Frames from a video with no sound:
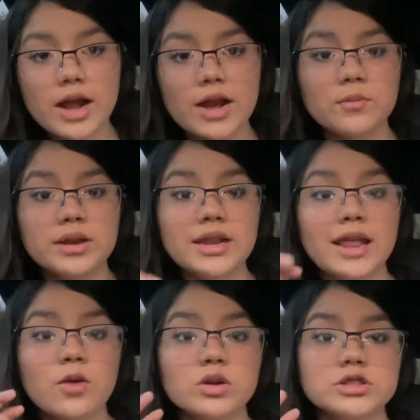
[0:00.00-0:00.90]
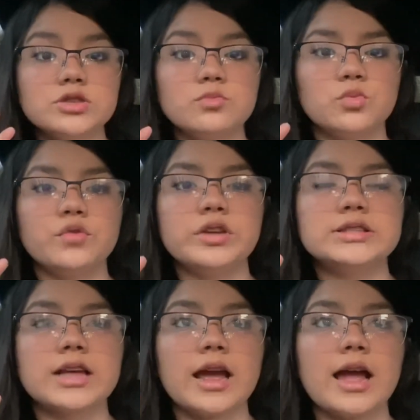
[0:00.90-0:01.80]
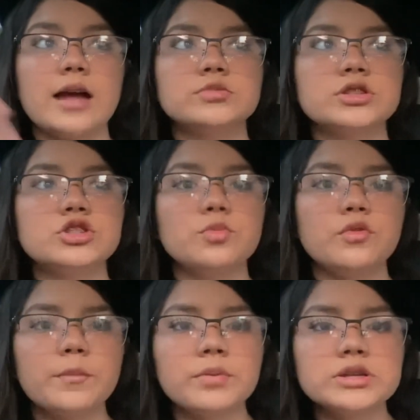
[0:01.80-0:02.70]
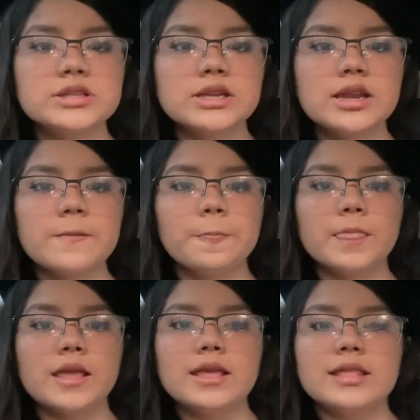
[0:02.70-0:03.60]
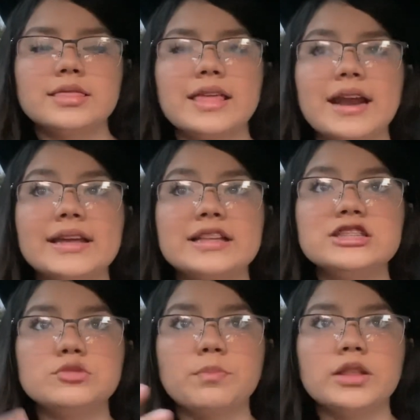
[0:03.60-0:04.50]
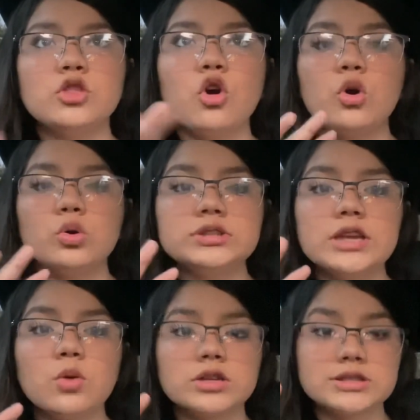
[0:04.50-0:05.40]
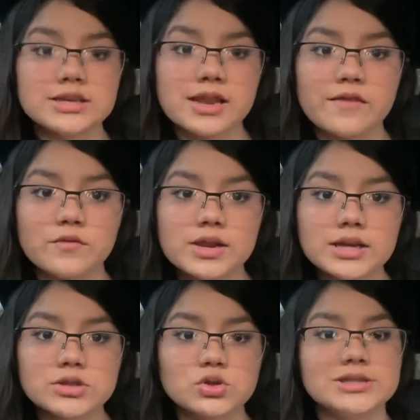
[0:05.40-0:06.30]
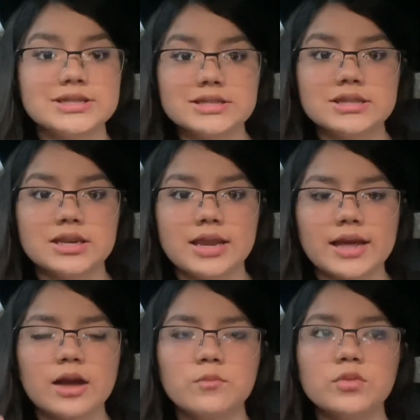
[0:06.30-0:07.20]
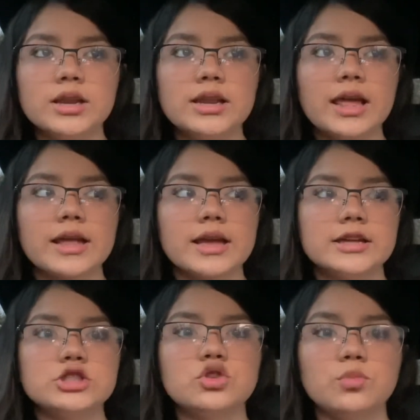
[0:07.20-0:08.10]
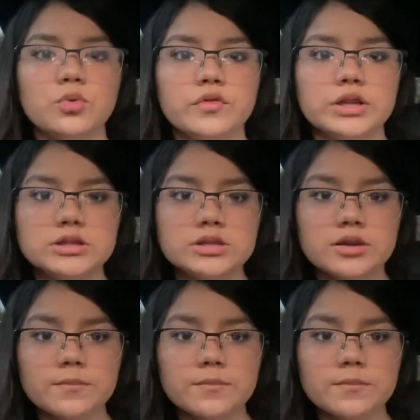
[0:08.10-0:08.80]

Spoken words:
I really like watching movies. I'm such a movie person that I can spend the whole day watching Netflix or Disney. Like, I'm really, like, into movies.